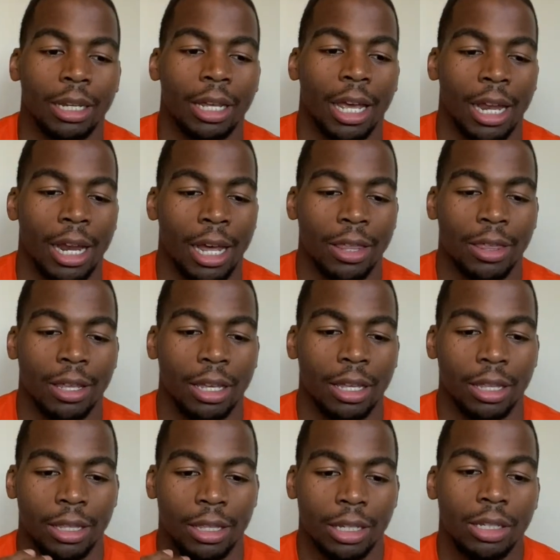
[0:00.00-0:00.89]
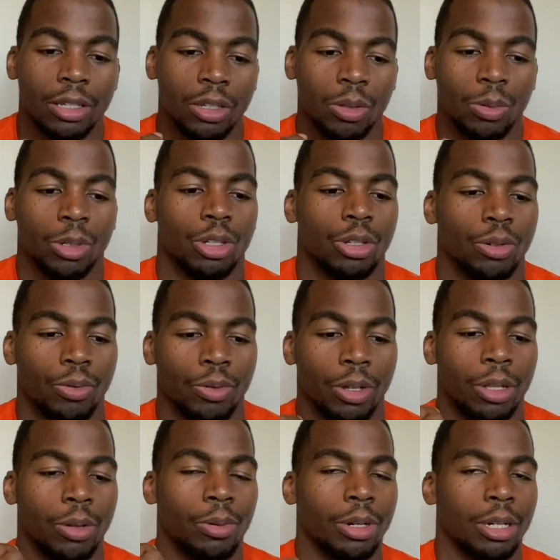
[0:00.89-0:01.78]
and I think this is what you
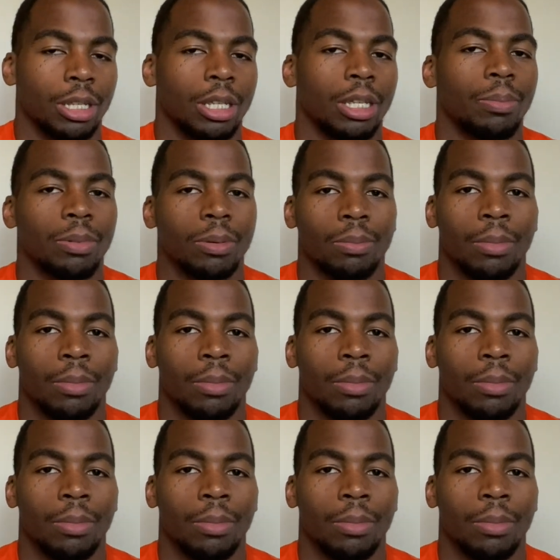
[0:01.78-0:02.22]
really want to keep in